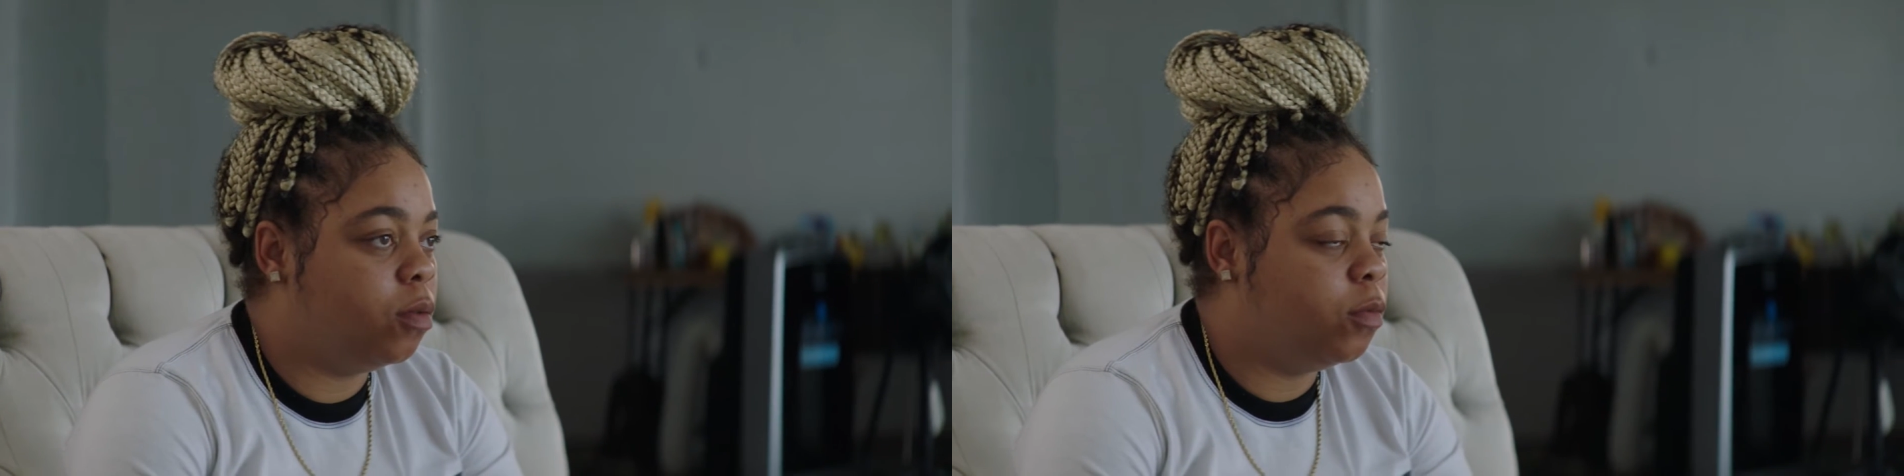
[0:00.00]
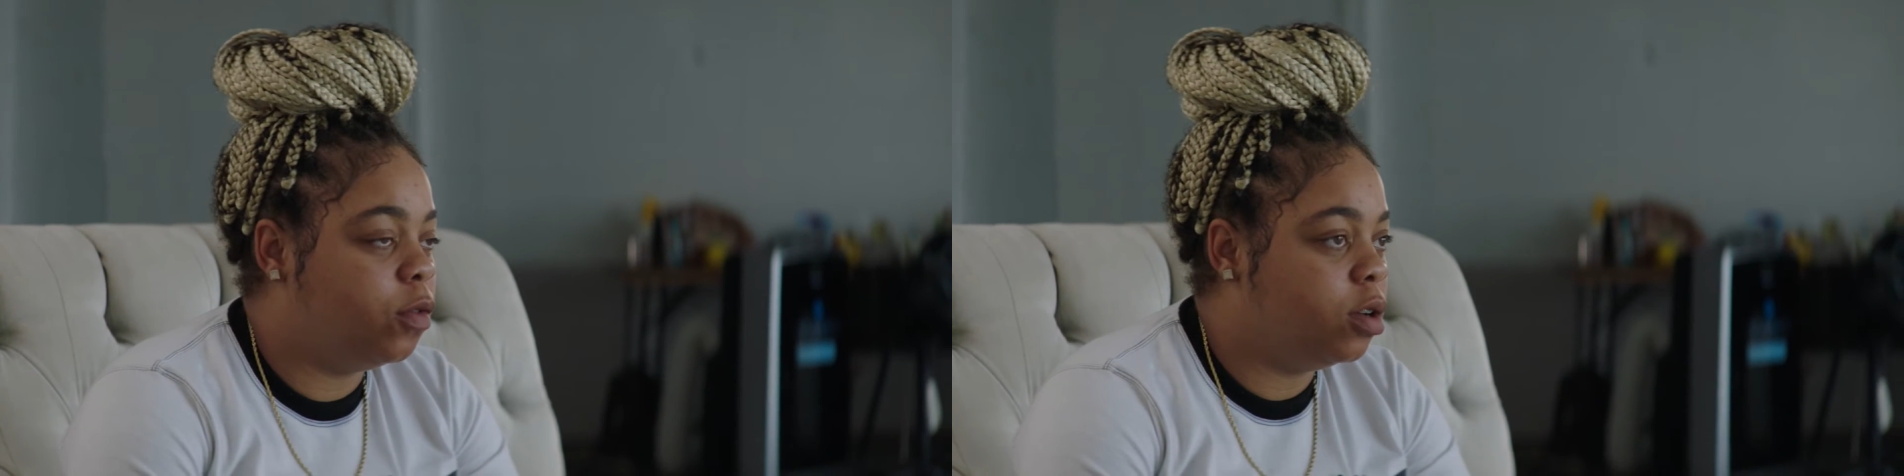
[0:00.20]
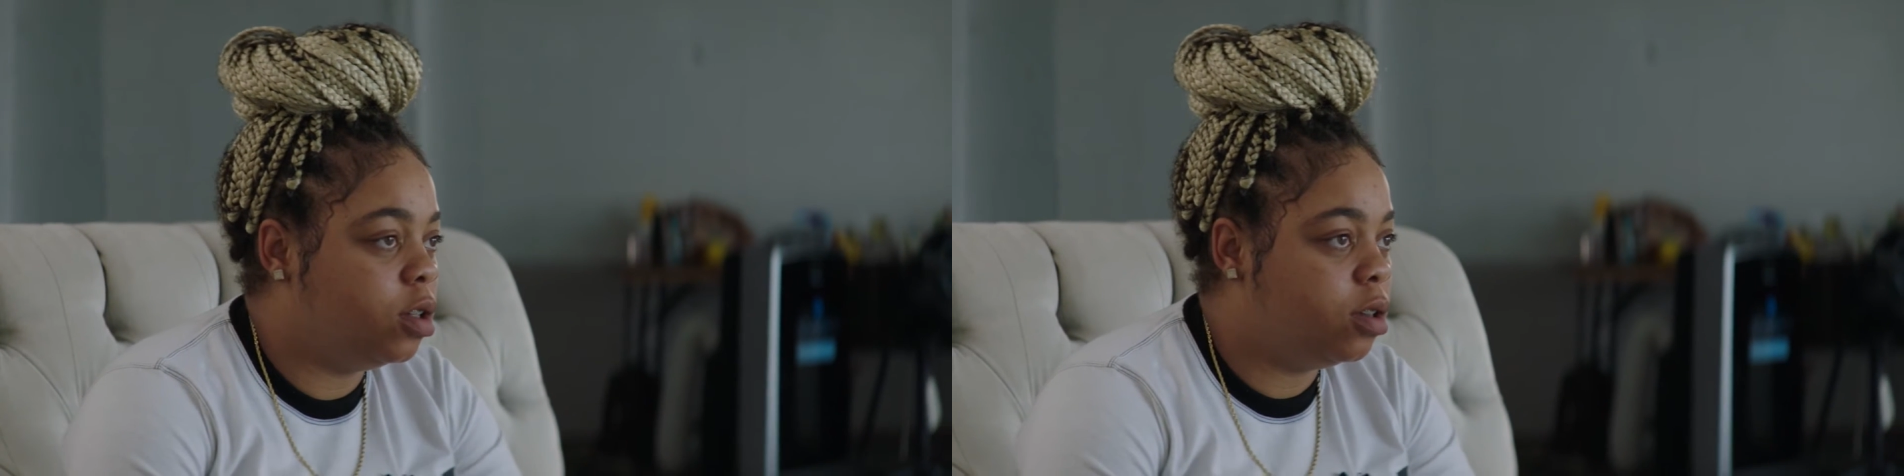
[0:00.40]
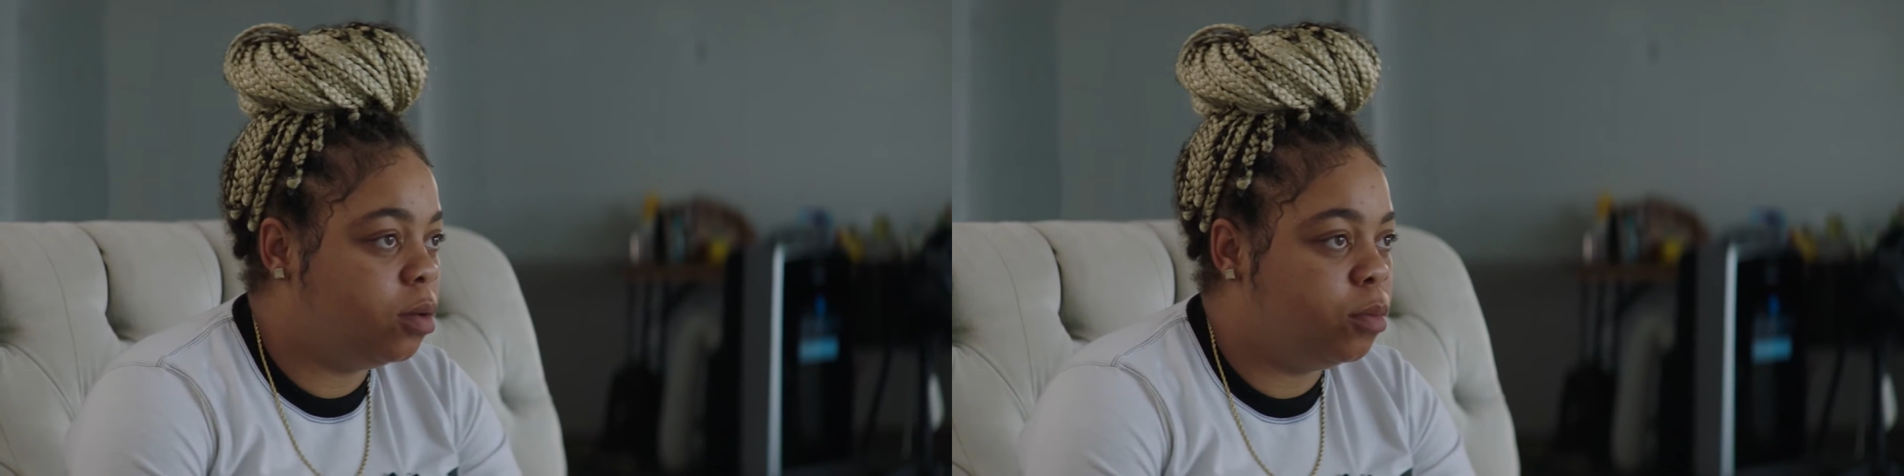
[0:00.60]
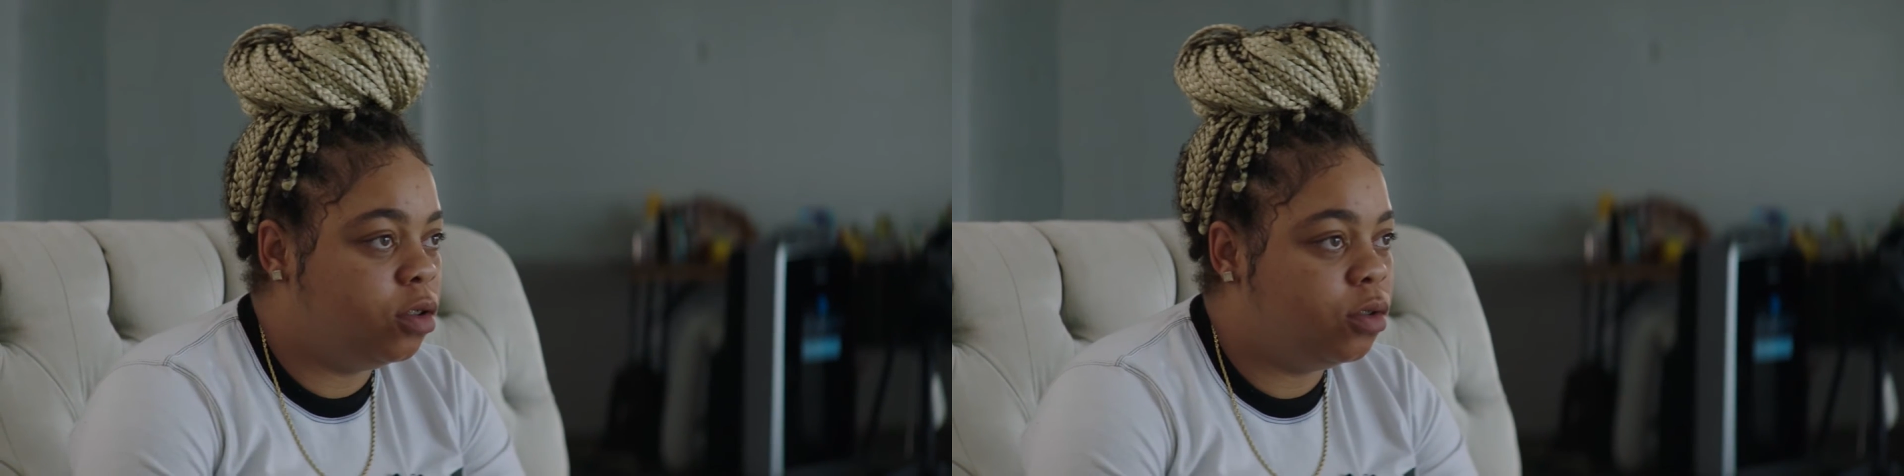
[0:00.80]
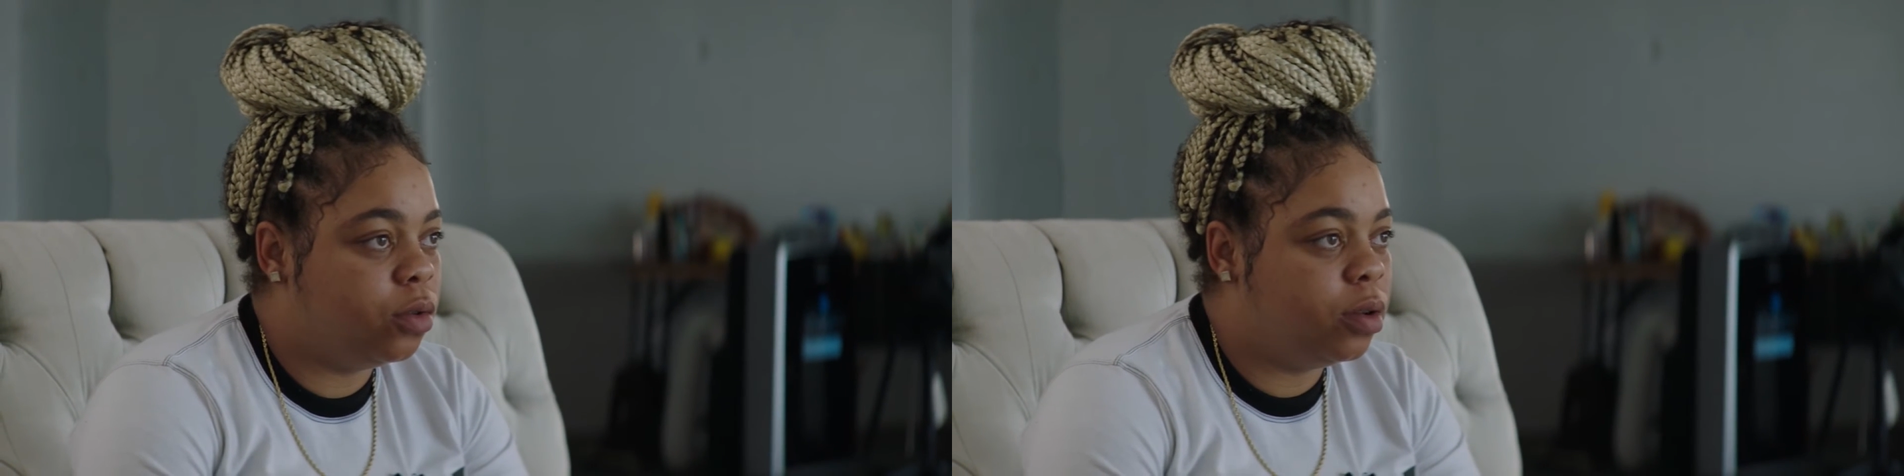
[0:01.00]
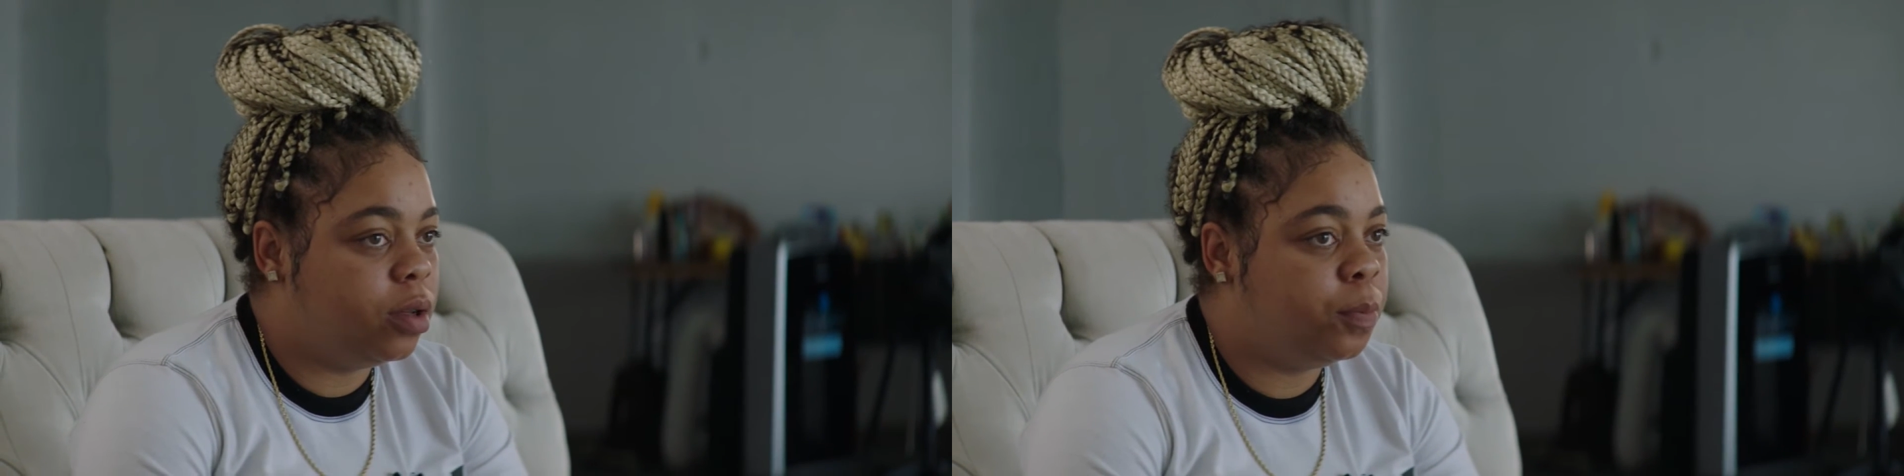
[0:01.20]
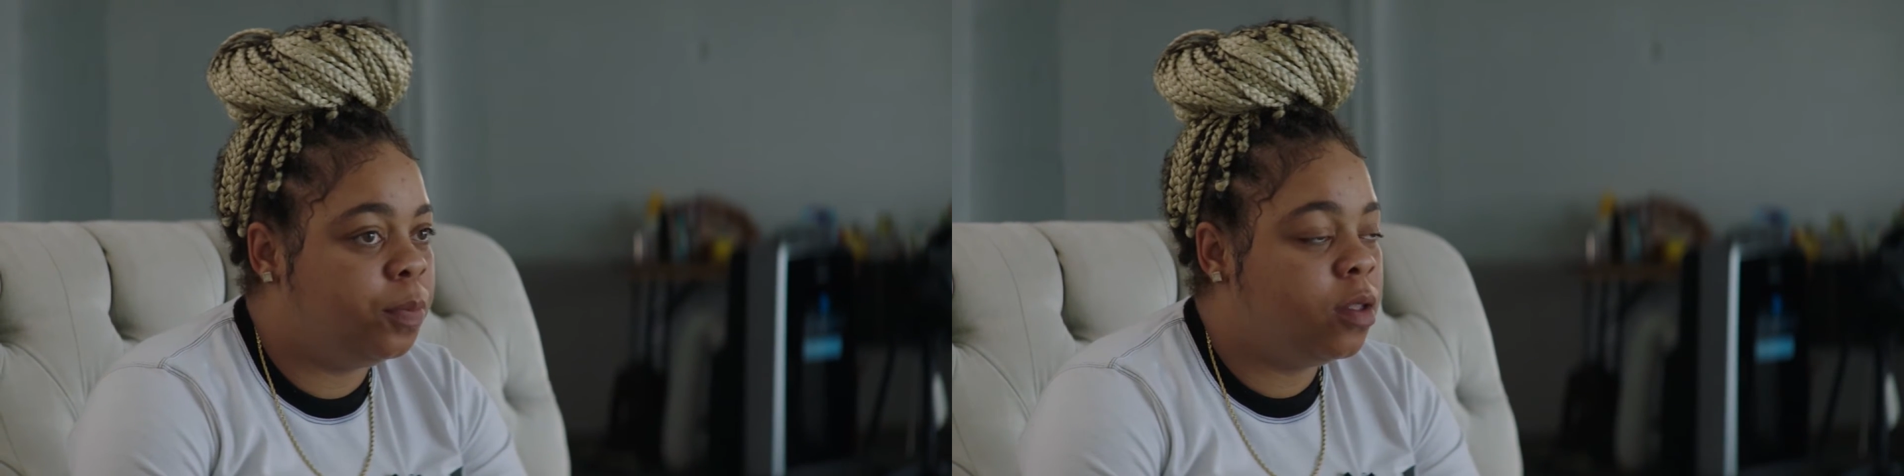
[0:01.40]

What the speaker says: from Ferguson, Missouri.